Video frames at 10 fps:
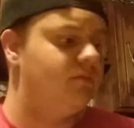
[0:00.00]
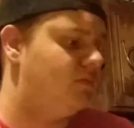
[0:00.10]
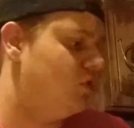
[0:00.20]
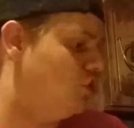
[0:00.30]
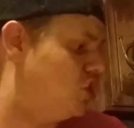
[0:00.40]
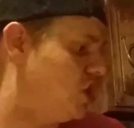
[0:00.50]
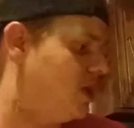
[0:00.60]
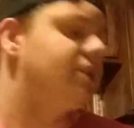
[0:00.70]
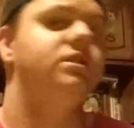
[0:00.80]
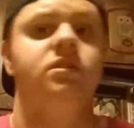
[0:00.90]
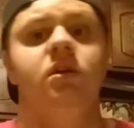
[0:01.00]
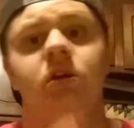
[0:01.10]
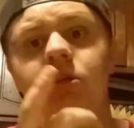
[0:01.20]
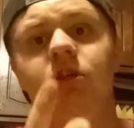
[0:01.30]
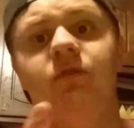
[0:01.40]
Or jigs.
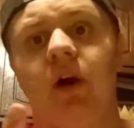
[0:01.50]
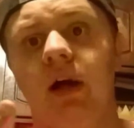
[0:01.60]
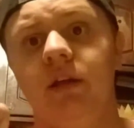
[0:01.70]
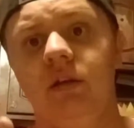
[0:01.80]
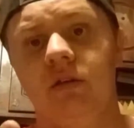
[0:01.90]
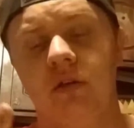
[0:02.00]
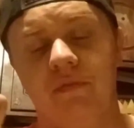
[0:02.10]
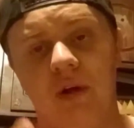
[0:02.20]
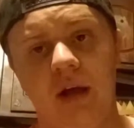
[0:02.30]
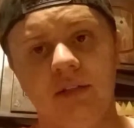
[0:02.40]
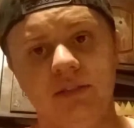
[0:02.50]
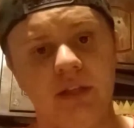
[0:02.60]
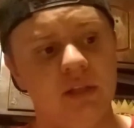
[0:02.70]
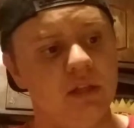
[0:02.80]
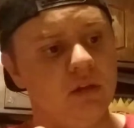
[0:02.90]
You find you find
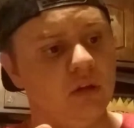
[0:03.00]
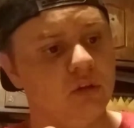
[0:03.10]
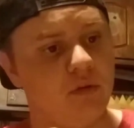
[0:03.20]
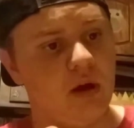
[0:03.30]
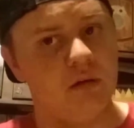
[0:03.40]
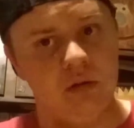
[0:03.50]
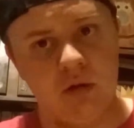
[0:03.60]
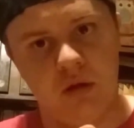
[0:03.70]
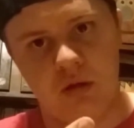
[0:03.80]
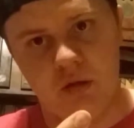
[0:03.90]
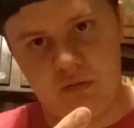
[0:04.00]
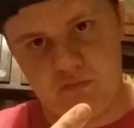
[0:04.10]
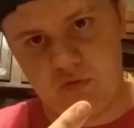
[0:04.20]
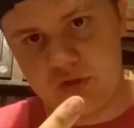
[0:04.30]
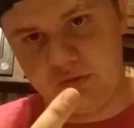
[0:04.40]
something on the ground,
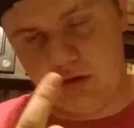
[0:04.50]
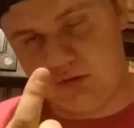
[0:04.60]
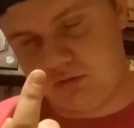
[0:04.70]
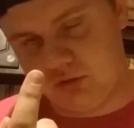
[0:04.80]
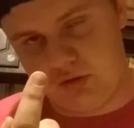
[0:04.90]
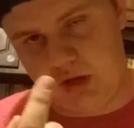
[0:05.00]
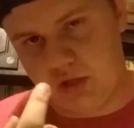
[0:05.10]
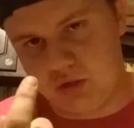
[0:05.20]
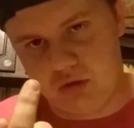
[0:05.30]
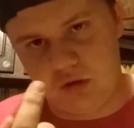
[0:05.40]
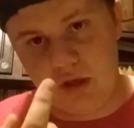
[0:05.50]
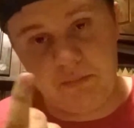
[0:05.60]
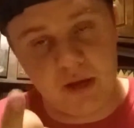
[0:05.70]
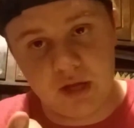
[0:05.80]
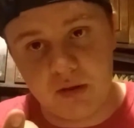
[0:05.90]
first of all, trash and all that.
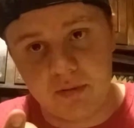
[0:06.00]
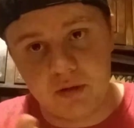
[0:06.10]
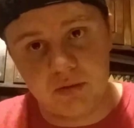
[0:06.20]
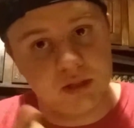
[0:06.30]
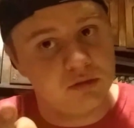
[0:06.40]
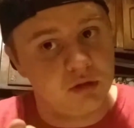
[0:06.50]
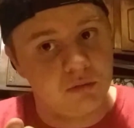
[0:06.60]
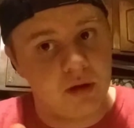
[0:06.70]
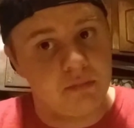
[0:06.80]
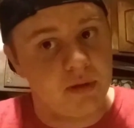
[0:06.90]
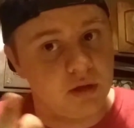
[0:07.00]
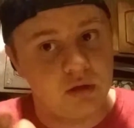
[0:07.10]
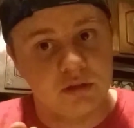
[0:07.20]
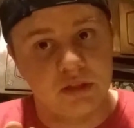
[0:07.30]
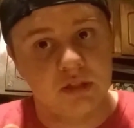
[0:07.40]
Pick it up anyway, throw it away, be a good
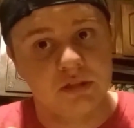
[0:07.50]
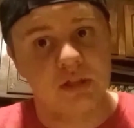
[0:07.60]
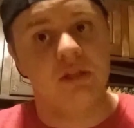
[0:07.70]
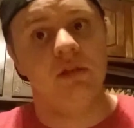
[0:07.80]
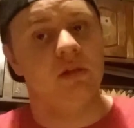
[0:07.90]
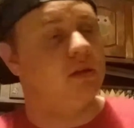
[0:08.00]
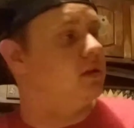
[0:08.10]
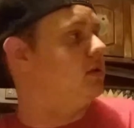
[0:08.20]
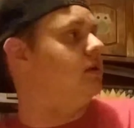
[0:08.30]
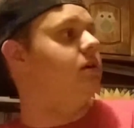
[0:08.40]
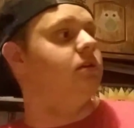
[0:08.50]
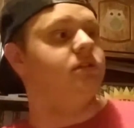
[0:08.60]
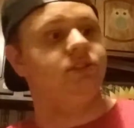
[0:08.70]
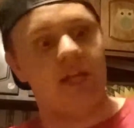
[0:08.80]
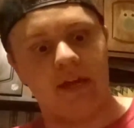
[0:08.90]
citizen.
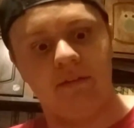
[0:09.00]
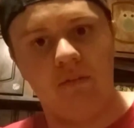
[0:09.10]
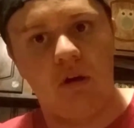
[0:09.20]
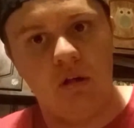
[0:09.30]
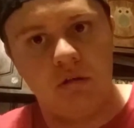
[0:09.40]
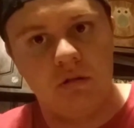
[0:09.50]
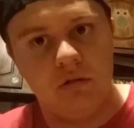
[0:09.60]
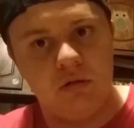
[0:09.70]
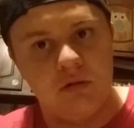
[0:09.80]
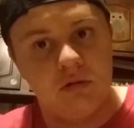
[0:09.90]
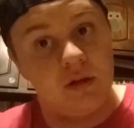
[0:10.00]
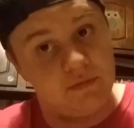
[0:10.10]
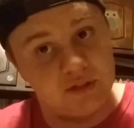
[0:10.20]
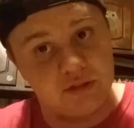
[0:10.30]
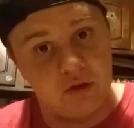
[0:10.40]
Second of all, if
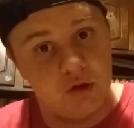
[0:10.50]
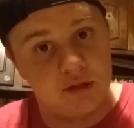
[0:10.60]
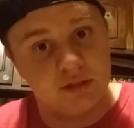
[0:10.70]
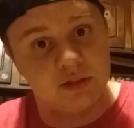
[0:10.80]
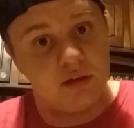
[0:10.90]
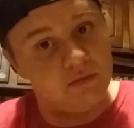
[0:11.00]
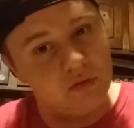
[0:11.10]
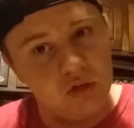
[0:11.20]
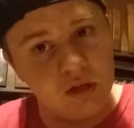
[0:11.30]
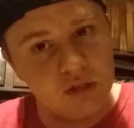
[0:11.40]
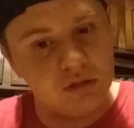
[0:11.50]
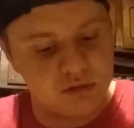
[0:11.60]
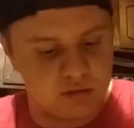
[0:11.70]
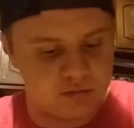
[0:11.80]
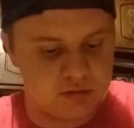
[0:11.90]
it's the hook and stuff, you can use those.